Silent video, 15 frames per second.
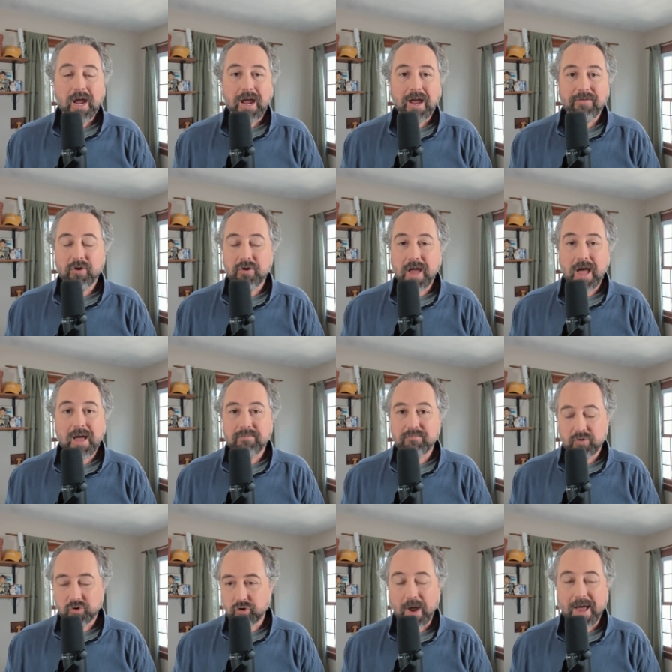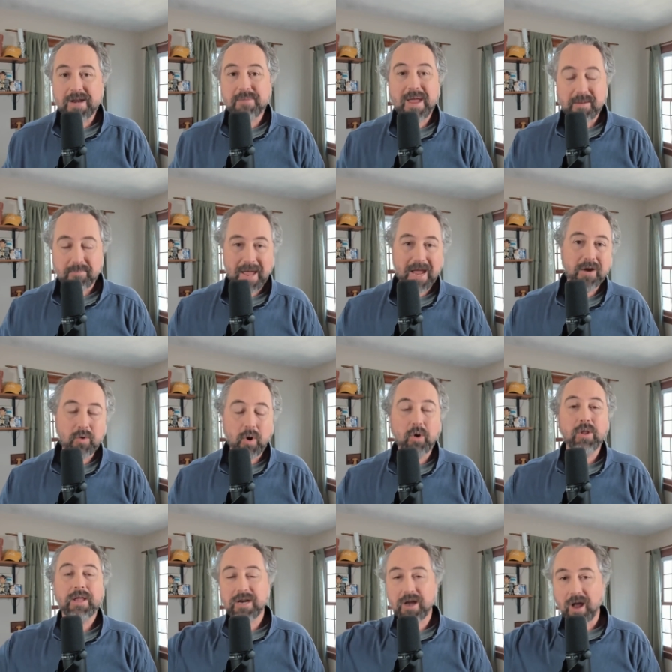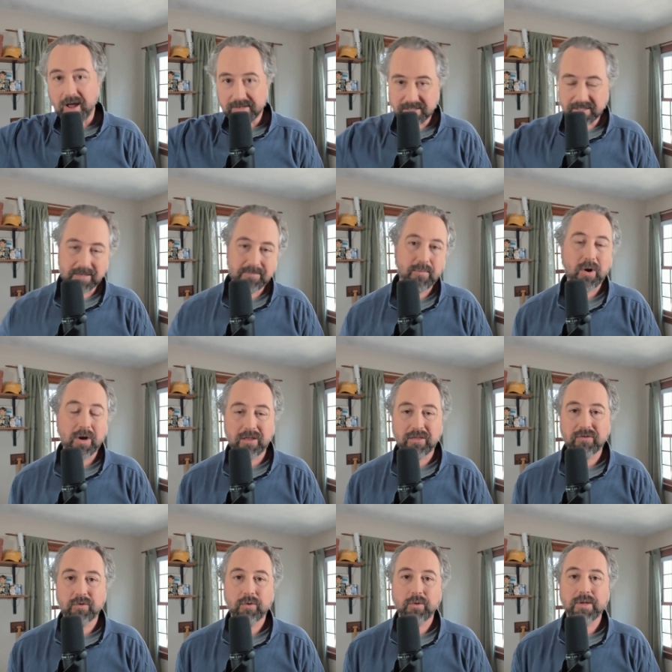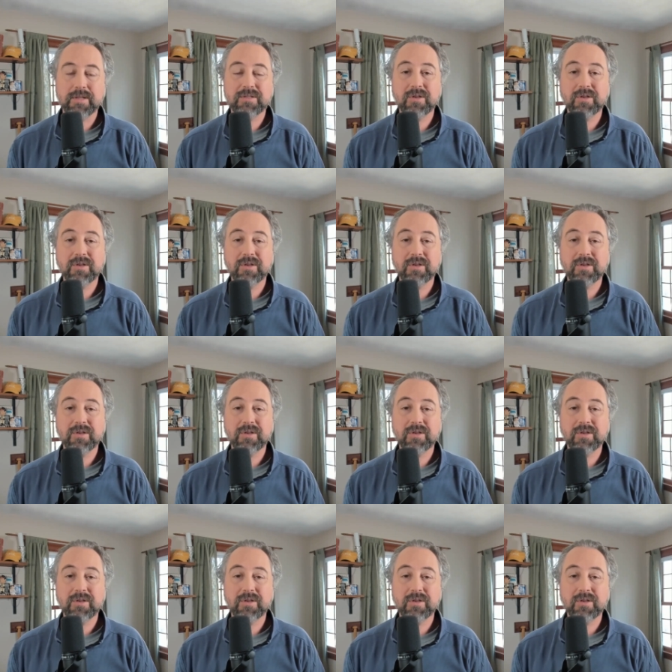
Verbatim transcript: and they're not trying to make payroll and constantly burning through it.